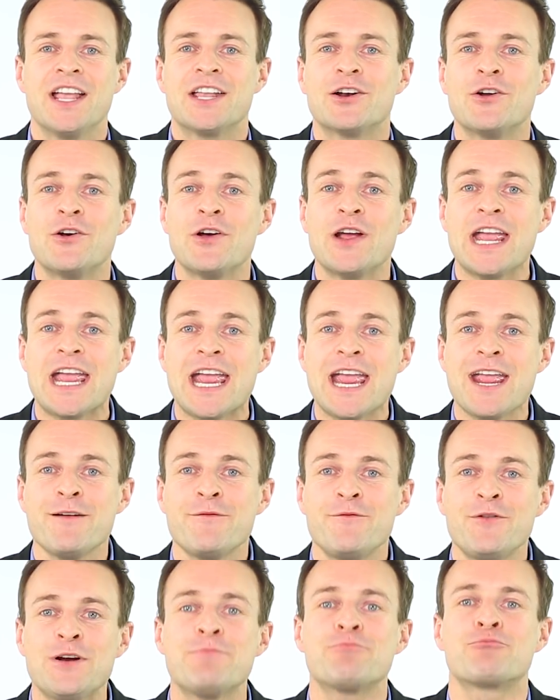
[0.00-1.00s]

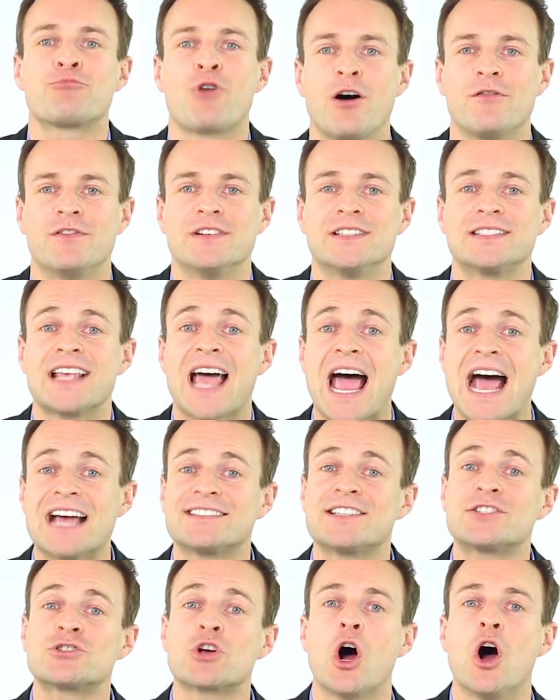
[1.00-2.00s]
Every province
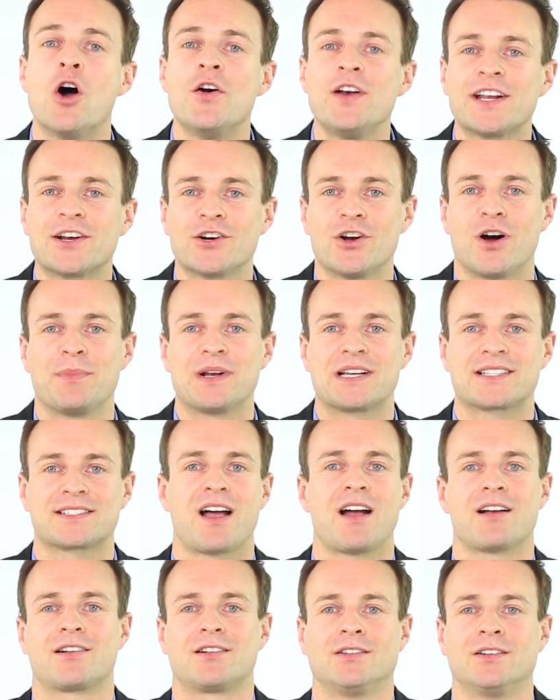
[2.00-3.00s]
has its own economic
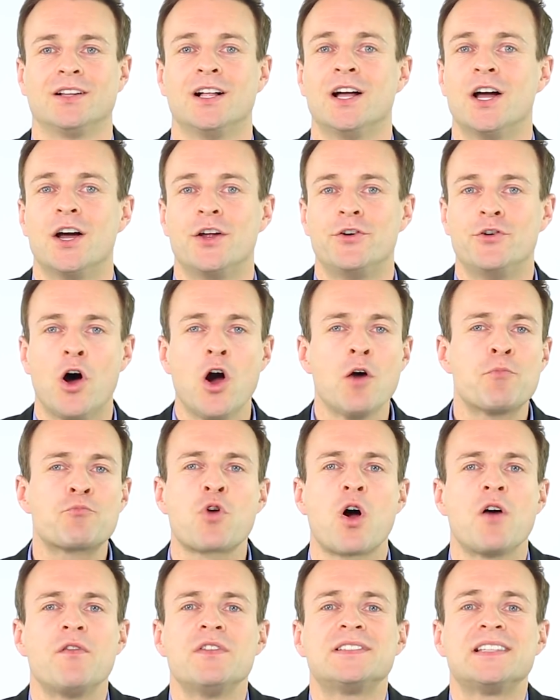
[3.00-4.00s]
cycle. No
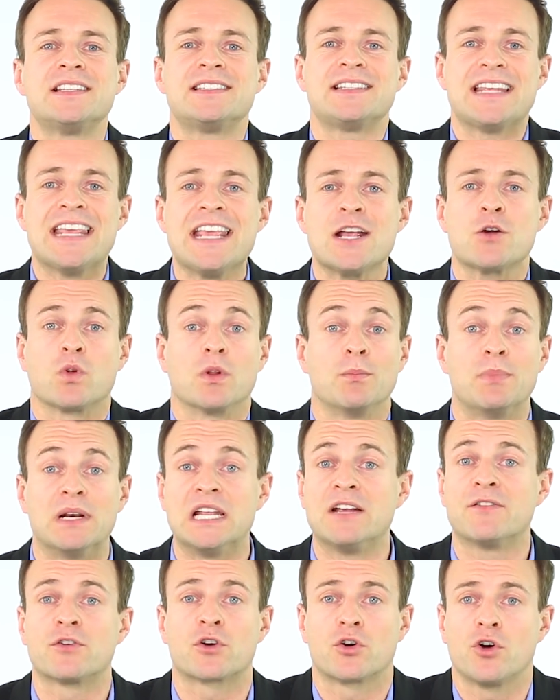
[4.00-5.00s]
province is equal,
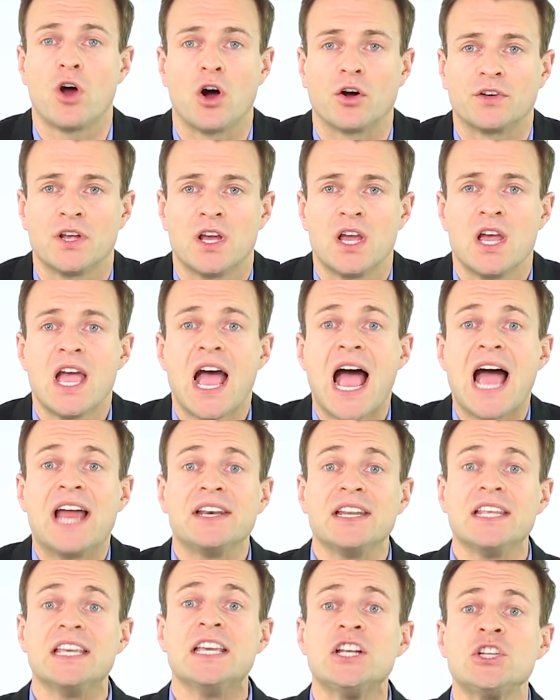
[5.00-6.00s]
believe it or not,
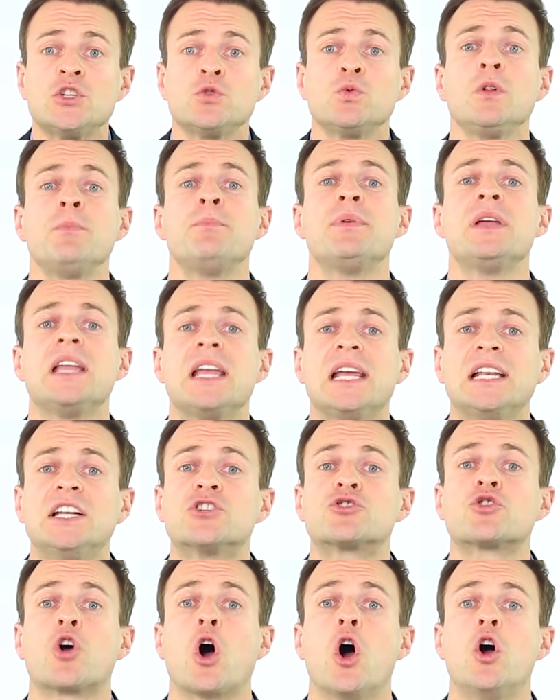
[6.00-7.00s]
and each will be in
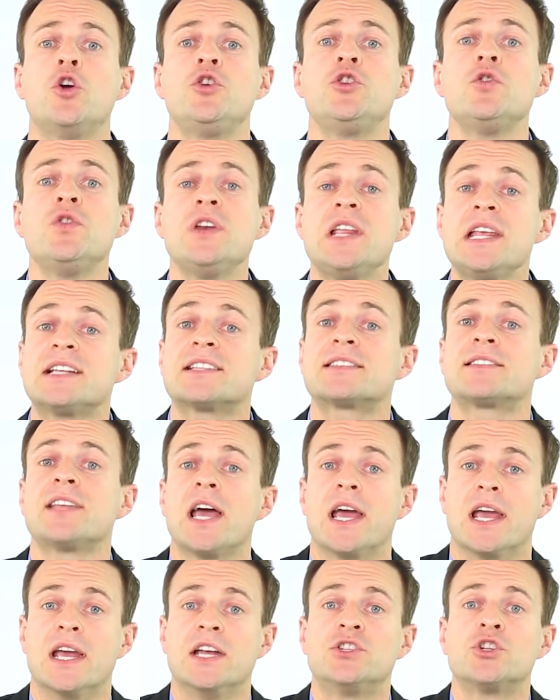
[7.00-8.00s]
its own unique
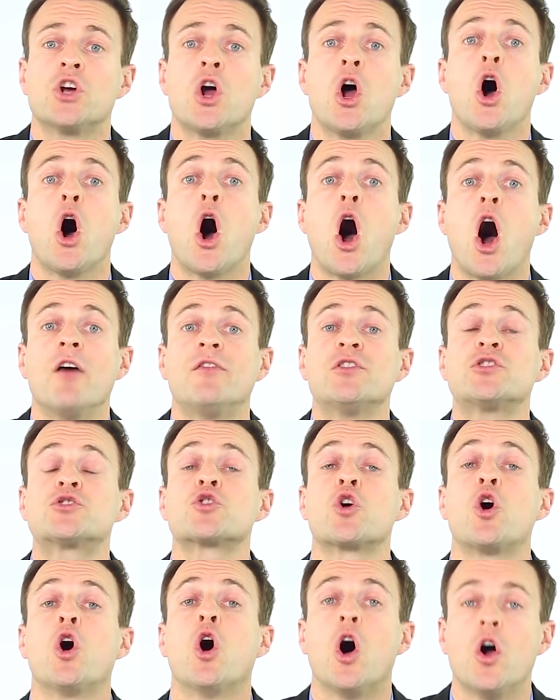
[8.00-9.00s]
stage of
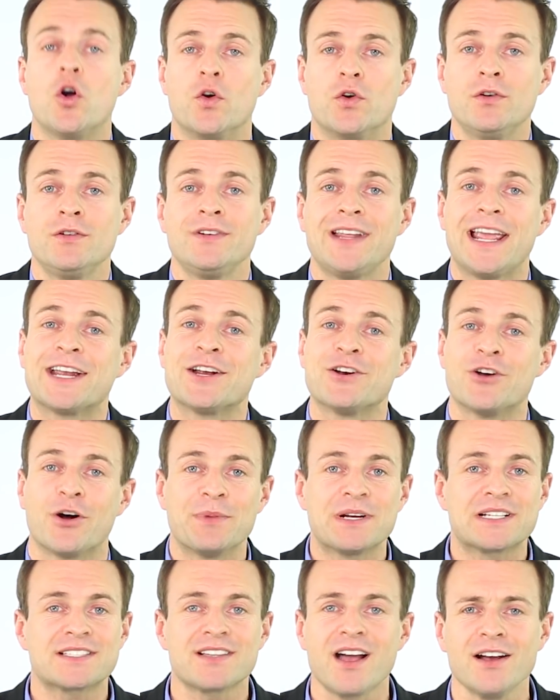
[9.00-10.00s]
its own
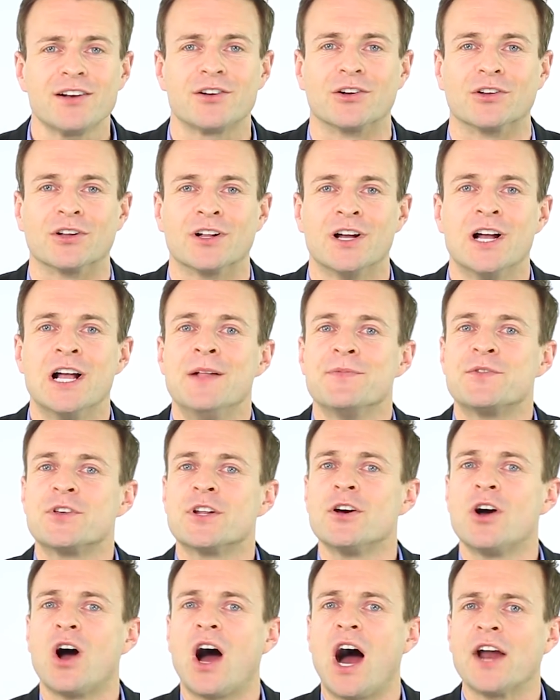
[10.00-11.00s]
economic cycle.
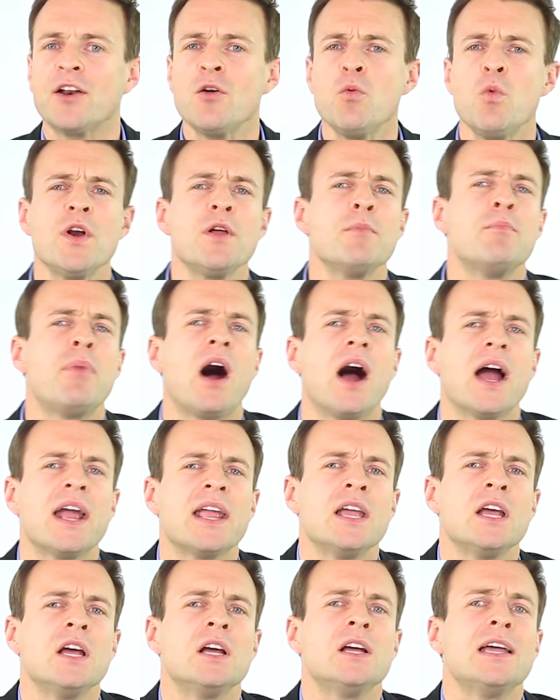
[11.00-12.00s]
I don't want to
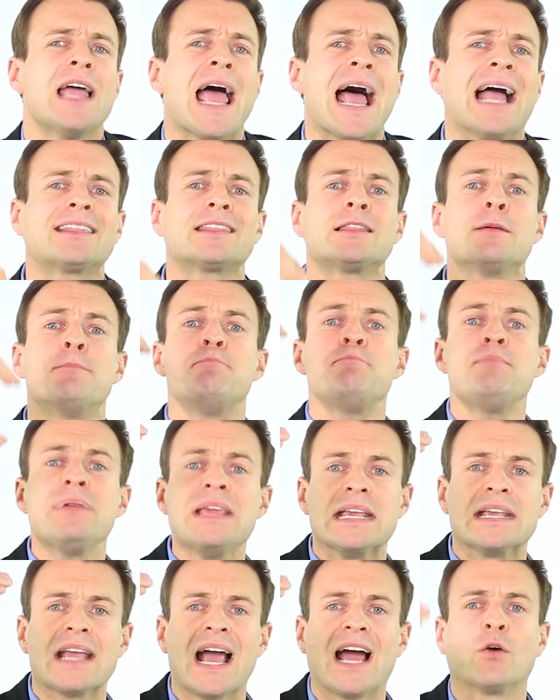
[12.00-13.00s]
buy at the
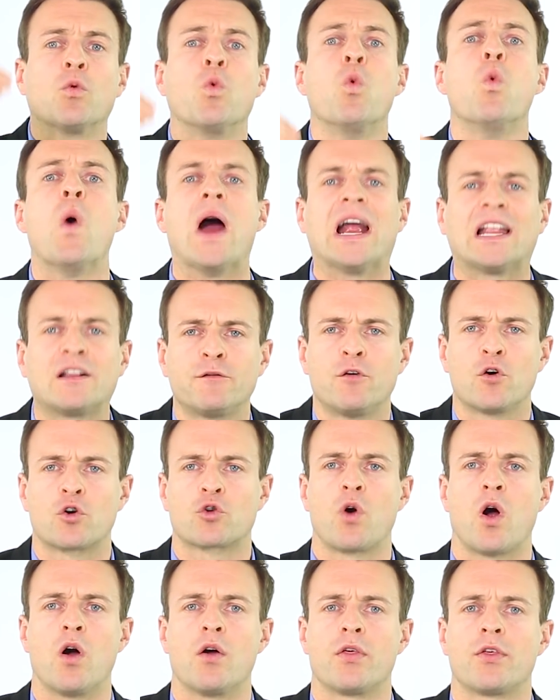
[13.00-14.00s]
peak and wait for
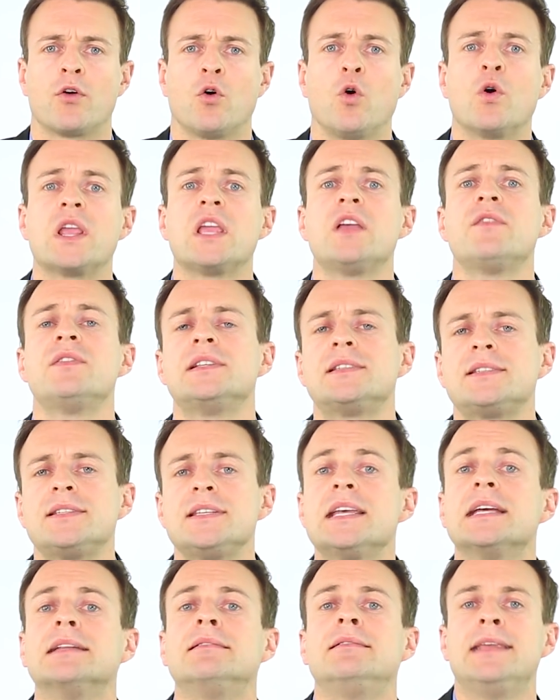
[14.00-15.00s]
growth or even
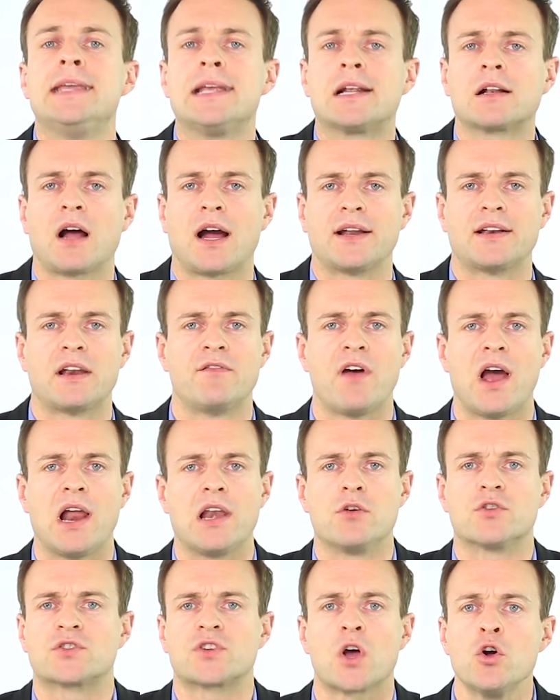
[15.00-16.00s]
see a decline in
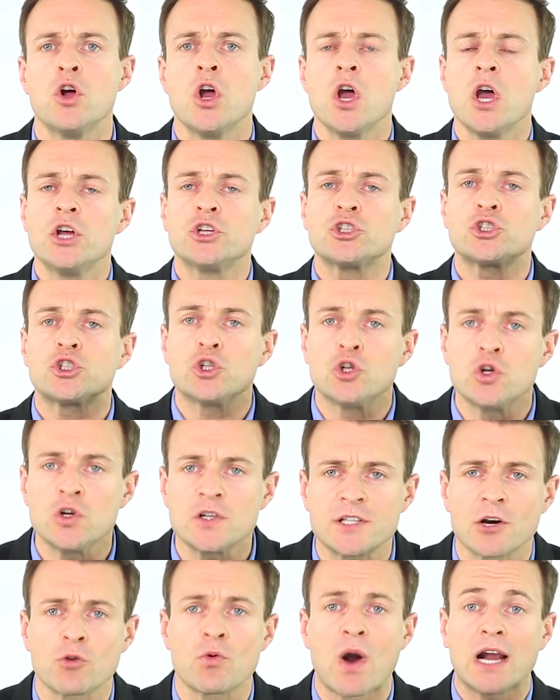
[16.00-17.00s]
value. So
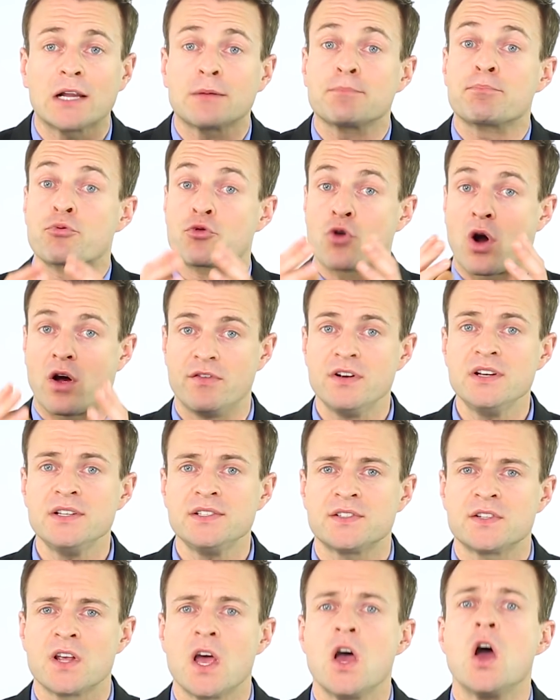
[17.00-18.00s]
choose the right
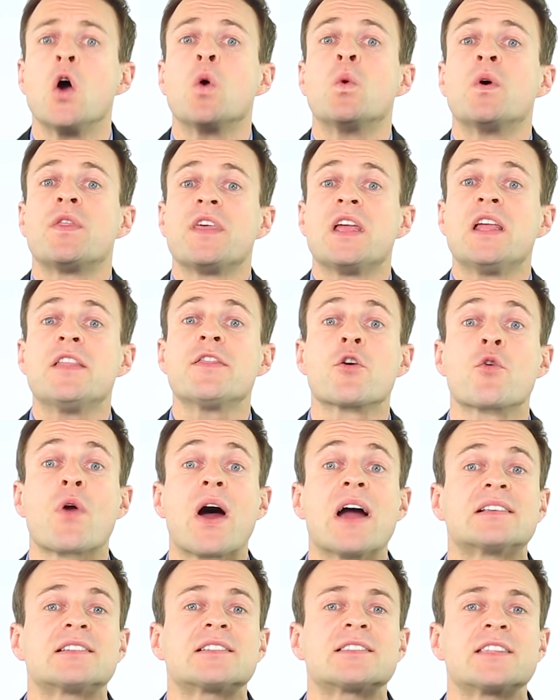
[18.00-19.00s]
province within the
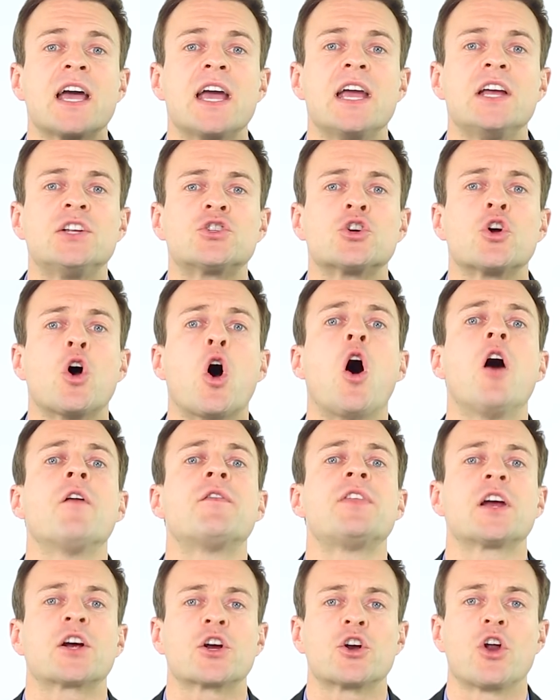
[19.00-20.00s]
right stage
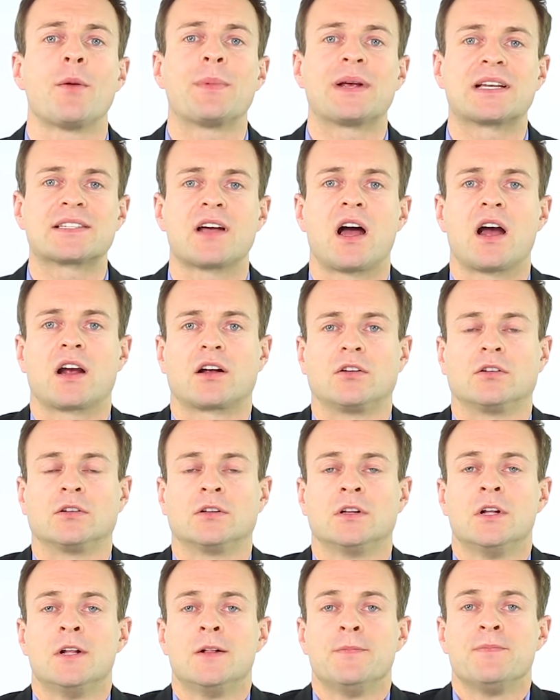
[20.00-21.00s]
of the economic cycle.